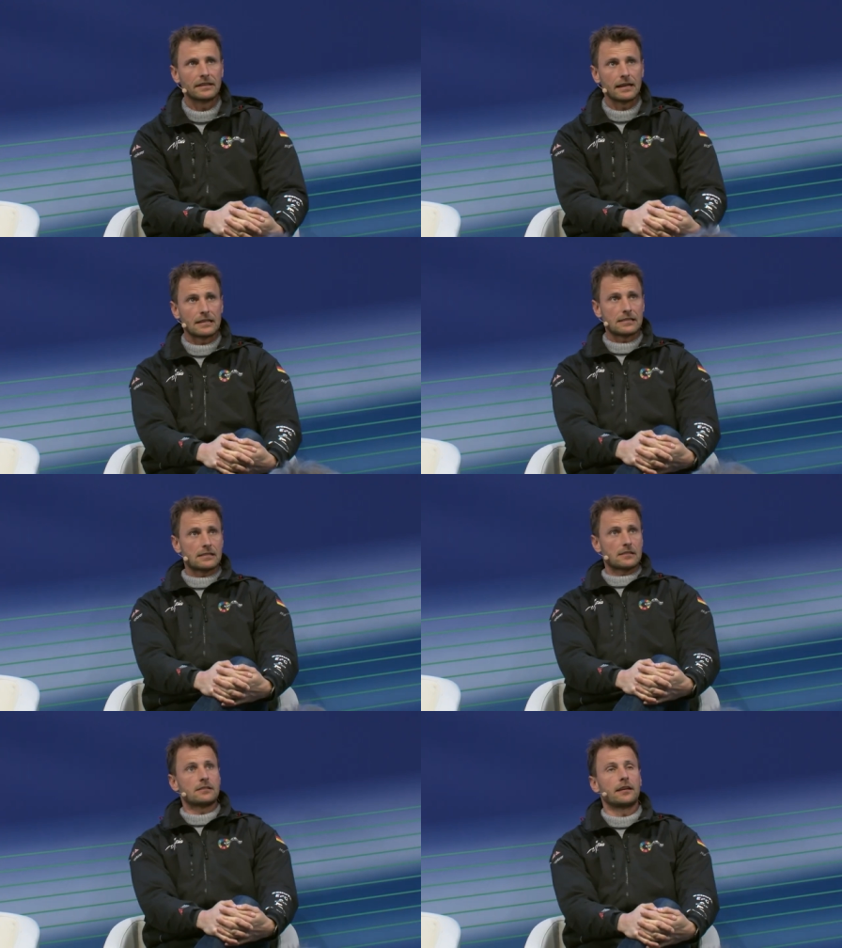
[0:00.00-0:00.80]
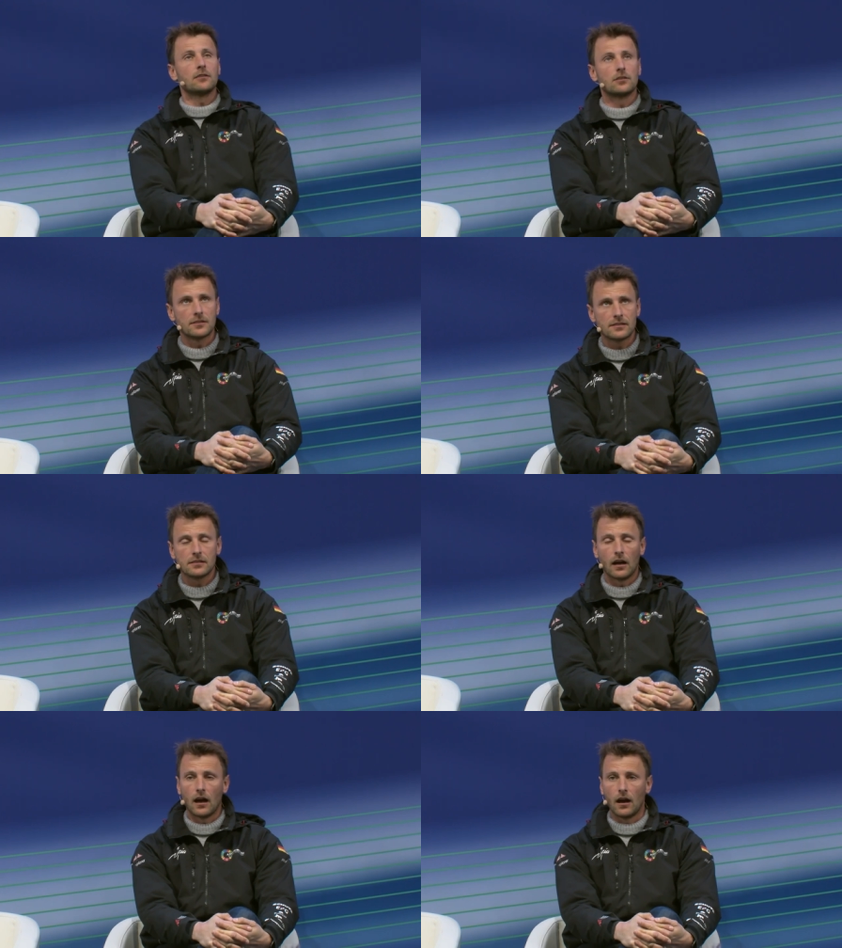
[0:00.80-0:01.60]
as
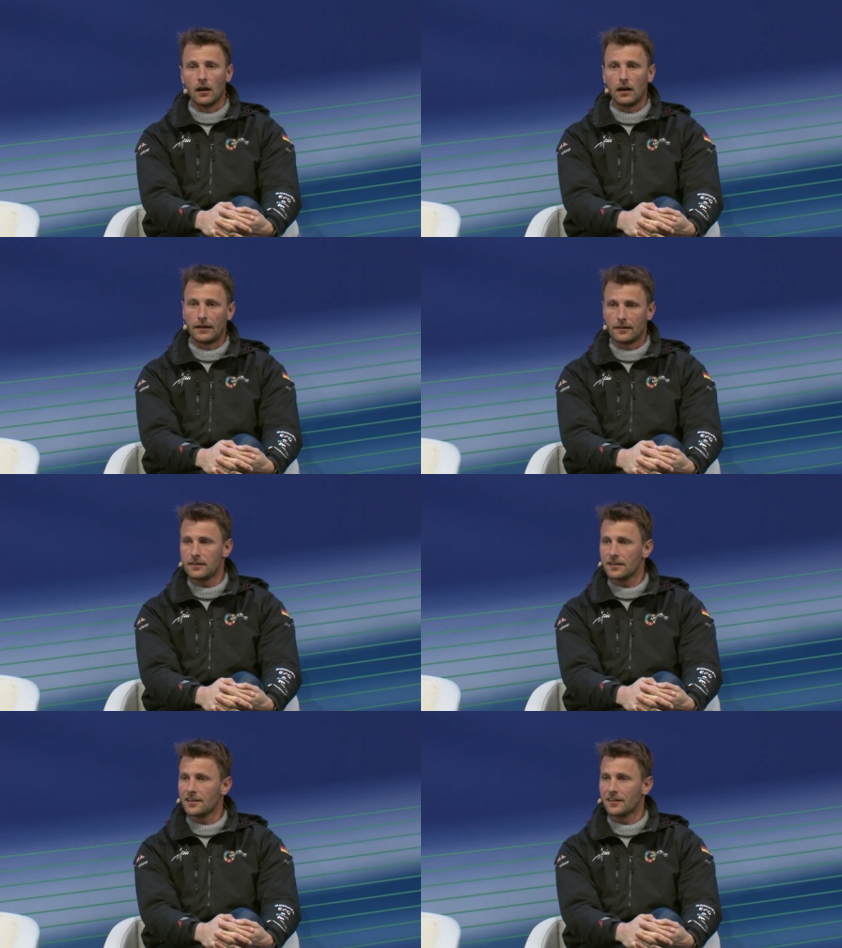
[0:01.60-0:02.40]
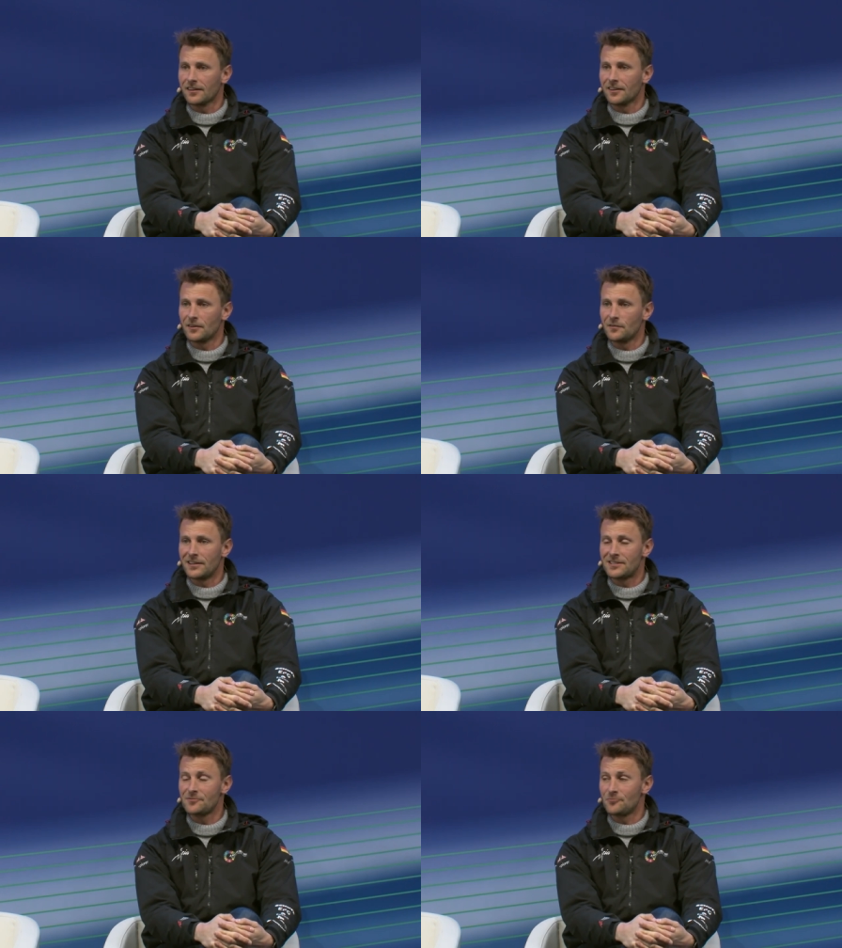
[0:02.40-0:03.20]
sailors, uh, and I think uh,
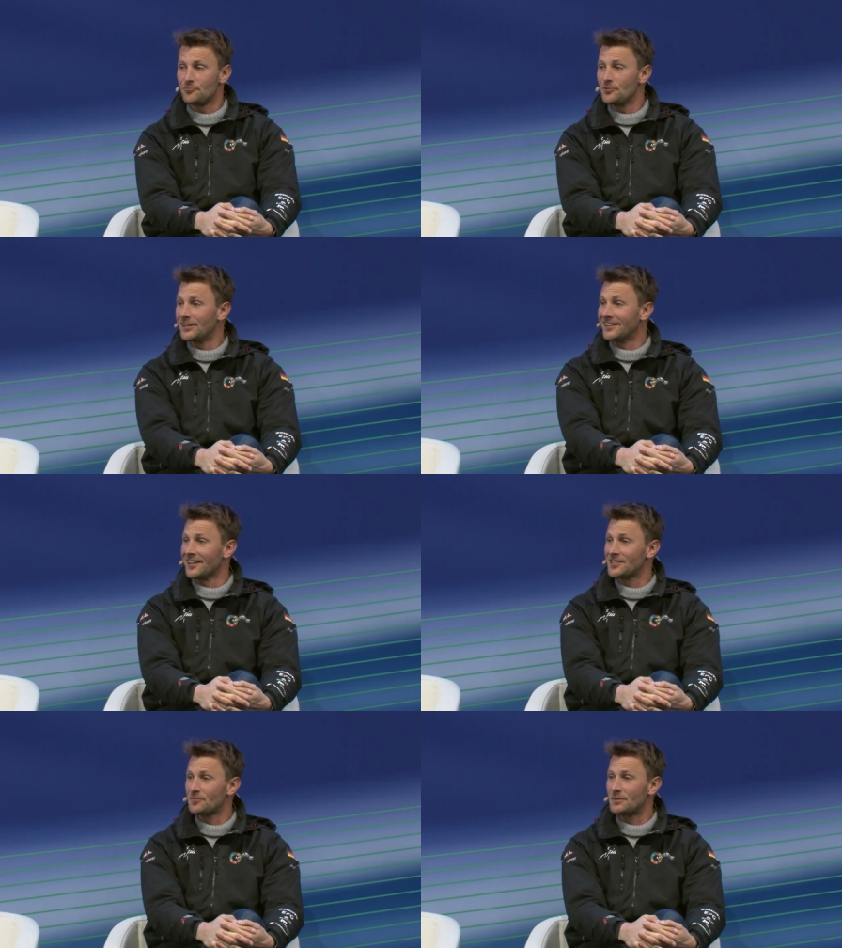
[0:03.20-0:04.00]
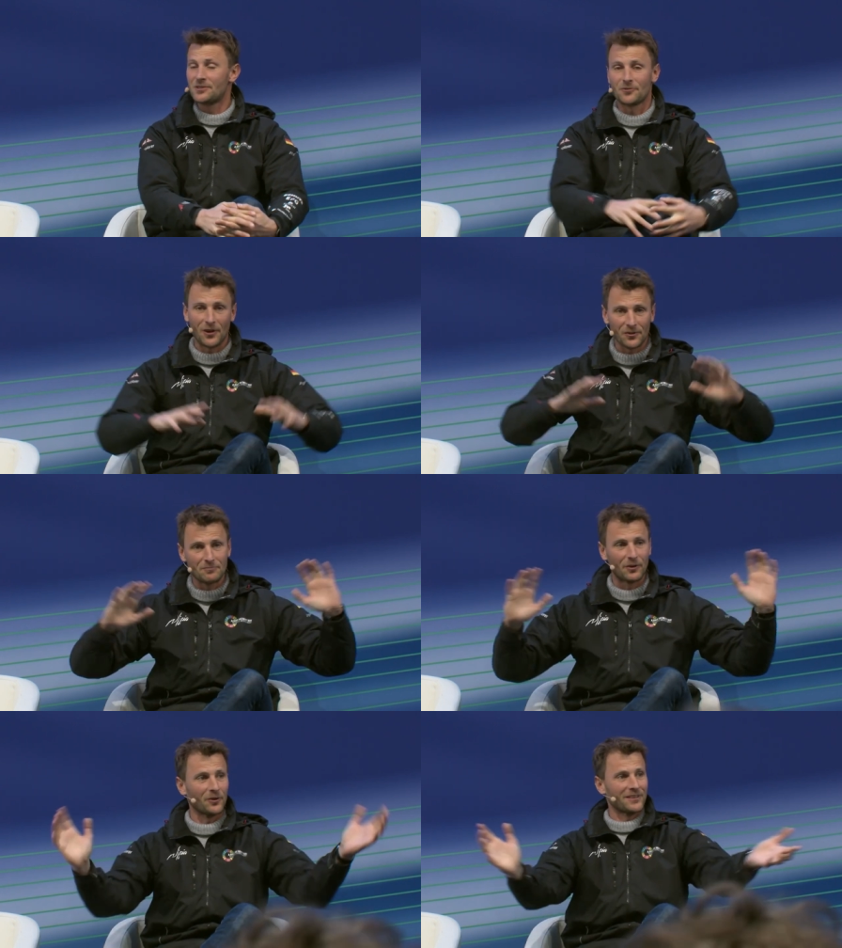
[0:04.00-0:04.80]
it's really nice to be
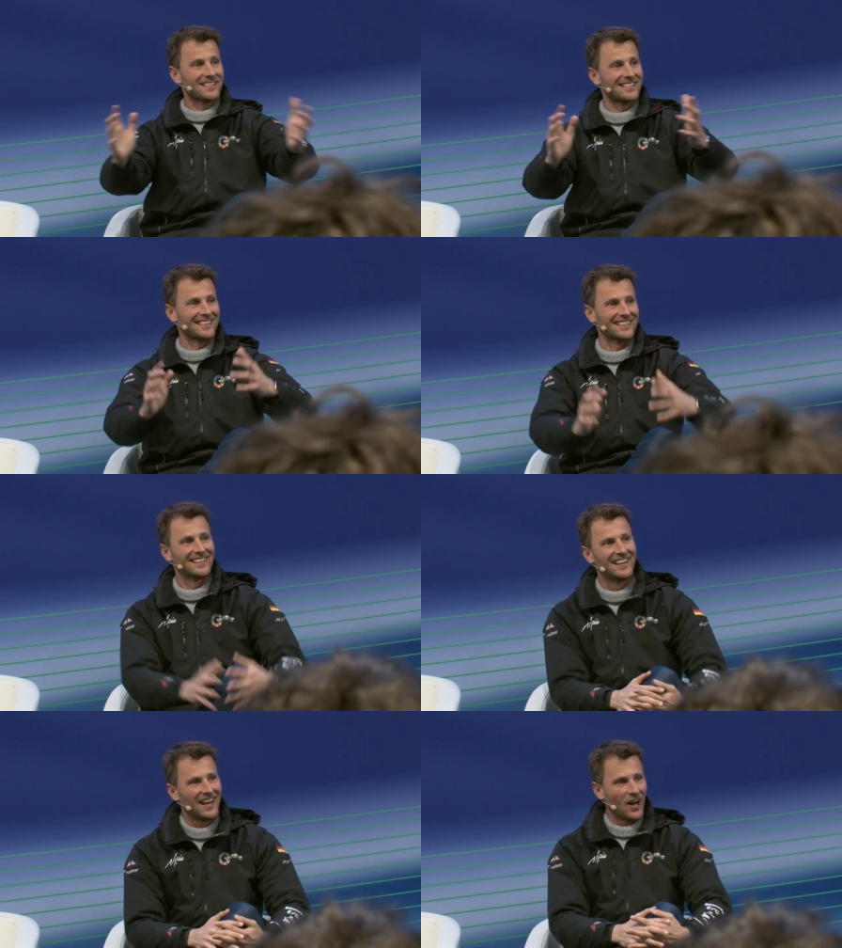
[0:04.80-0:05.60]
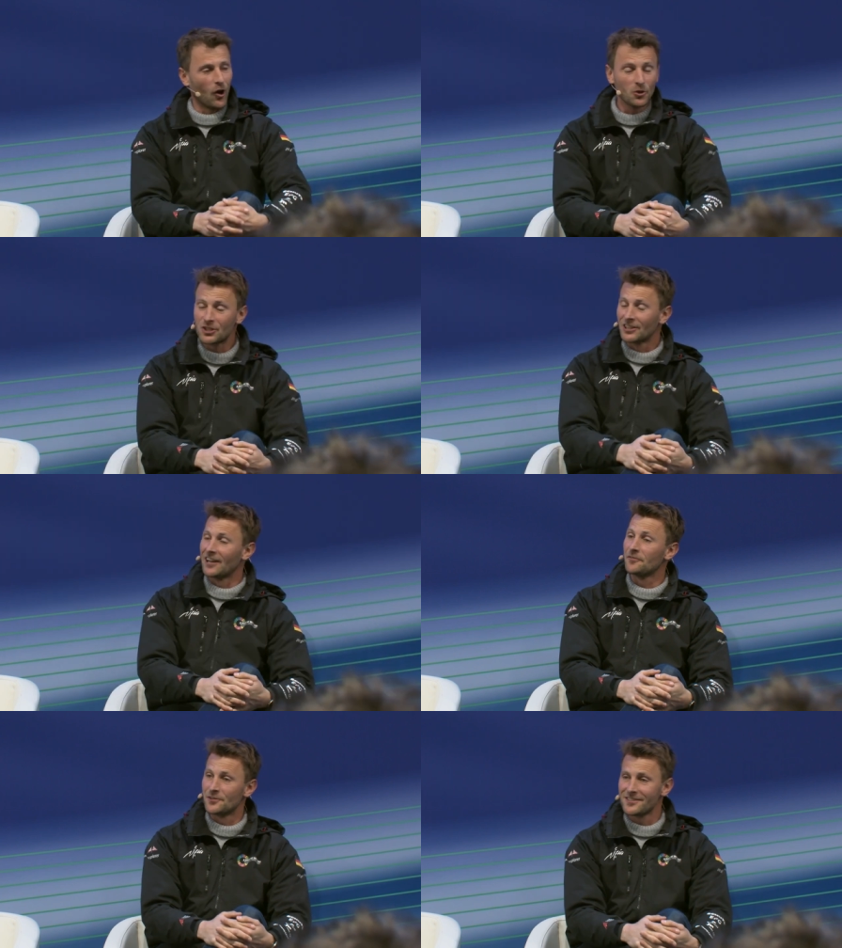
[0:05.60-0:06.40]
surrounded by all these uh, ocean
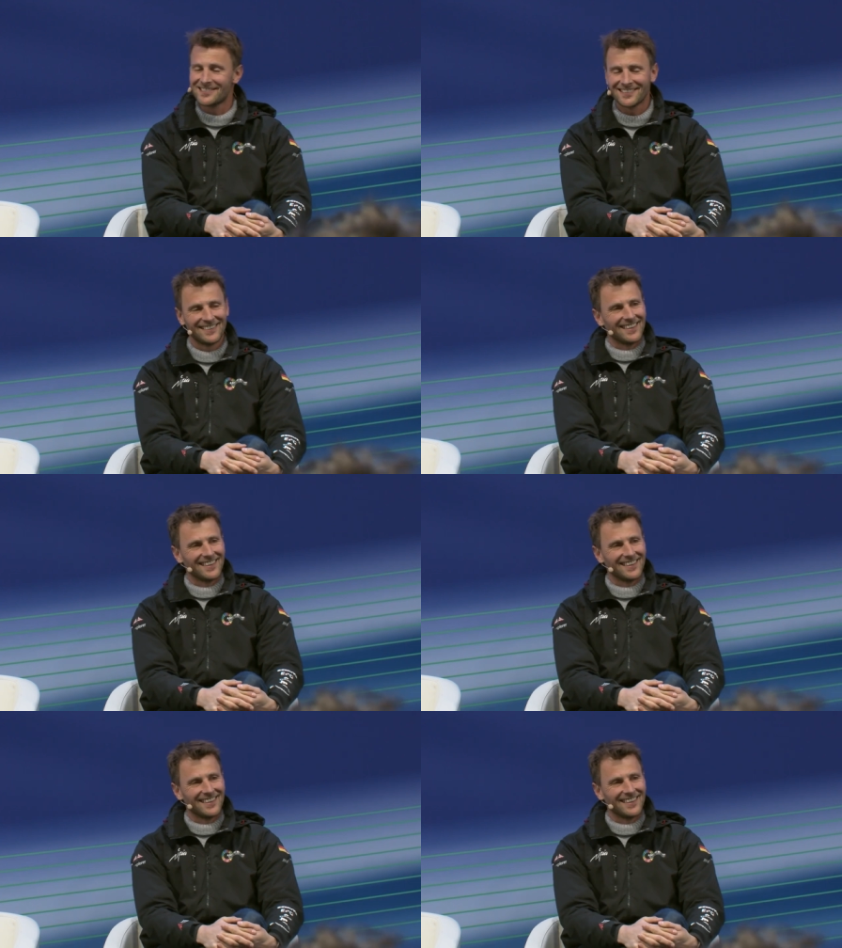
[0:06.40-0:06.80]
lovers.